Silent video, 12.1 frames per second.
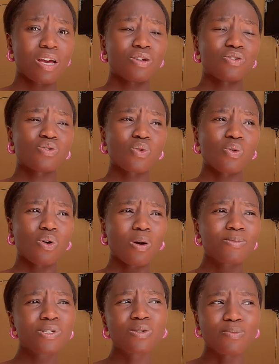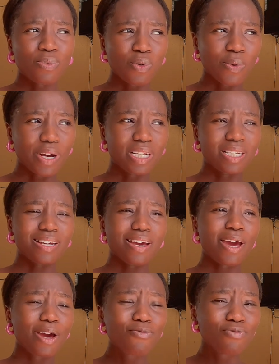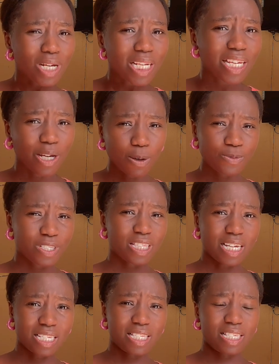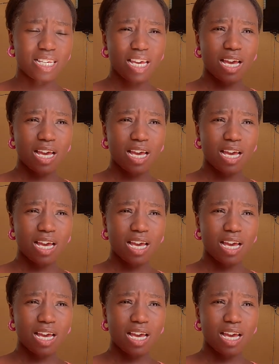So coming to Bowen really helped that